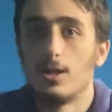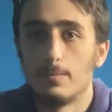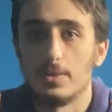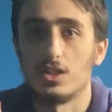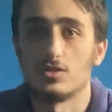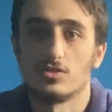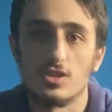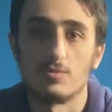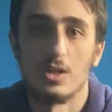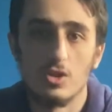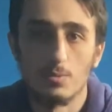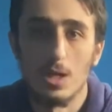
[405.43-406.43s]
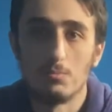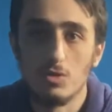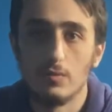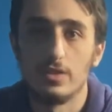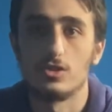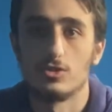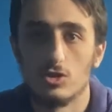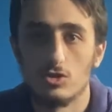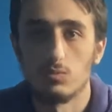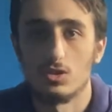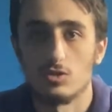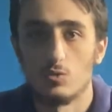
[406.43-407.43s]
Because the SpongeBob movie Search
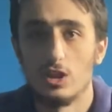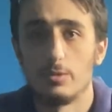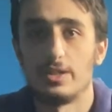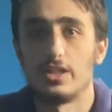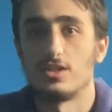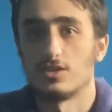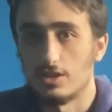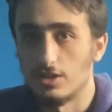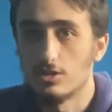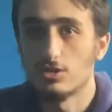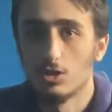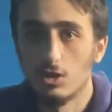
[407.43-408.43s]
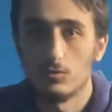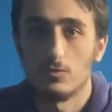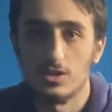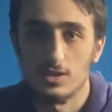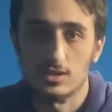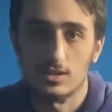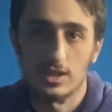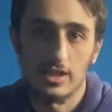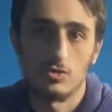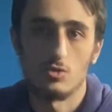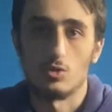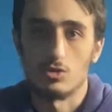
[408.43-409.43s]
for SquarePants is currently
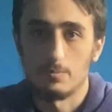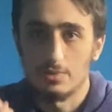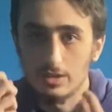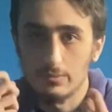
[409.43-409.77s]
scheduled to be